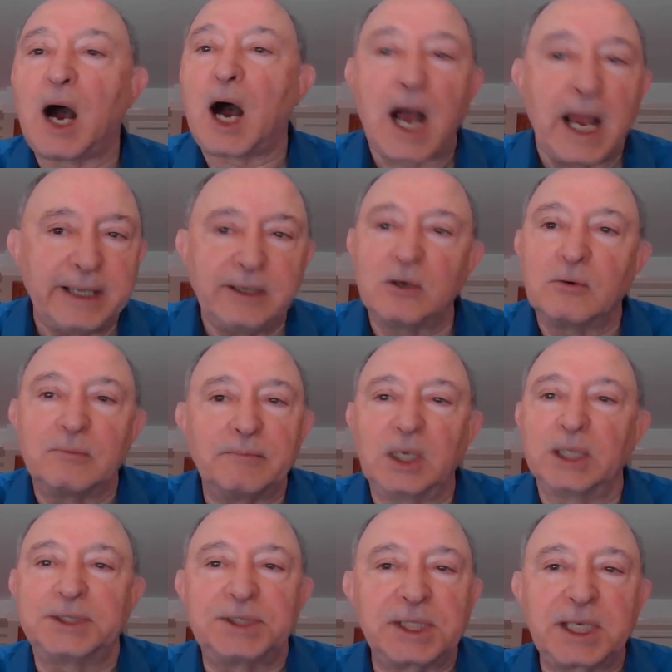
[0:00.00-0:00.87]
I don't
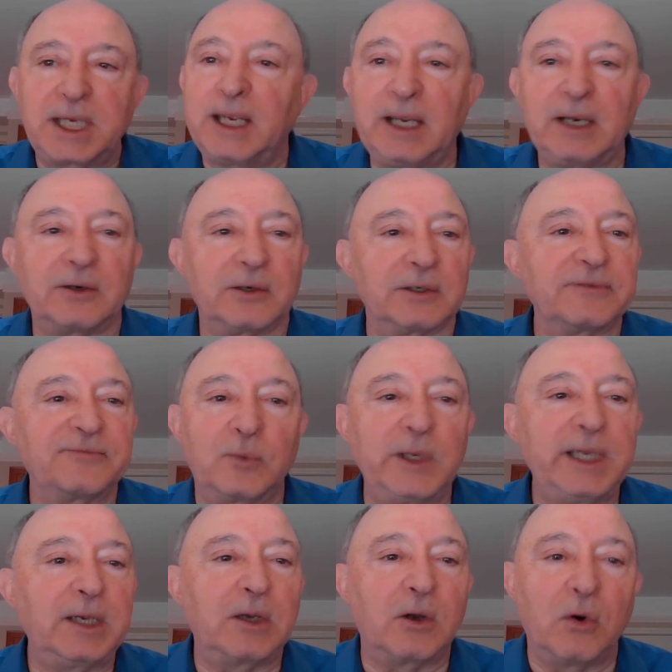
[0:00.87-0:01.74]
much care if
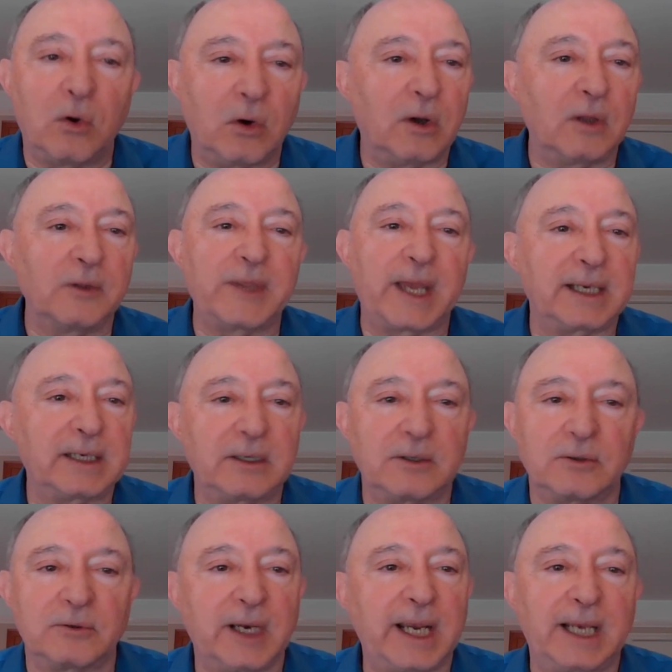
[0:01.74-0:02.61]
we call that
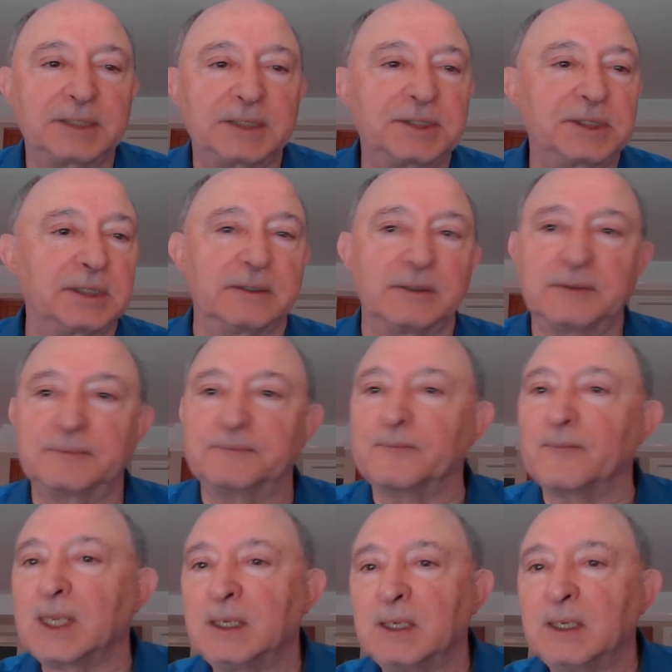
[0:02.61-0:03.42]
interaction